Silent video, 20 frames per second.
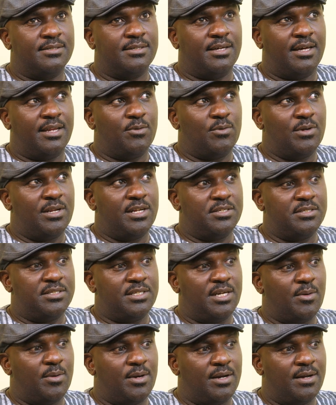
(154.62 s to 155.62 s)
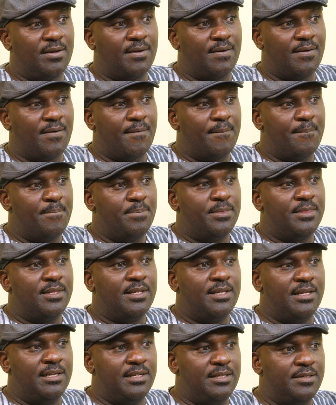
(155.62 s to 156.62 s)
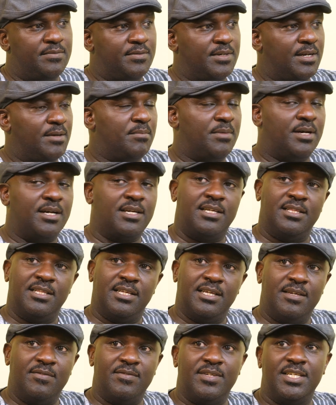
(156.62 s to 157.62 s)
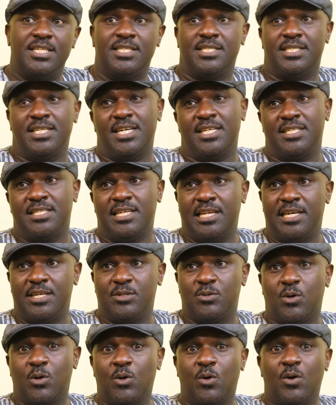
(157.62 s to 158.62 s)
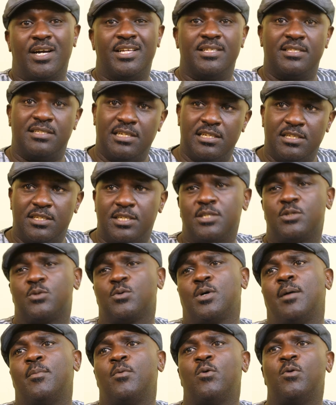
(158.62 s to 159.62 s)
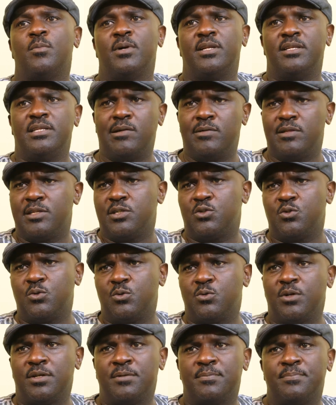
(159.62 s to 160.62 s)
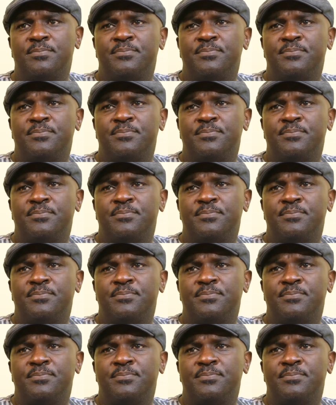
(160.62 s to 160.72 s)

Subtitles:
around lunch hour, leave, come back in the evening, stay until 8 o'clock, and still she has to come home and deal with the children.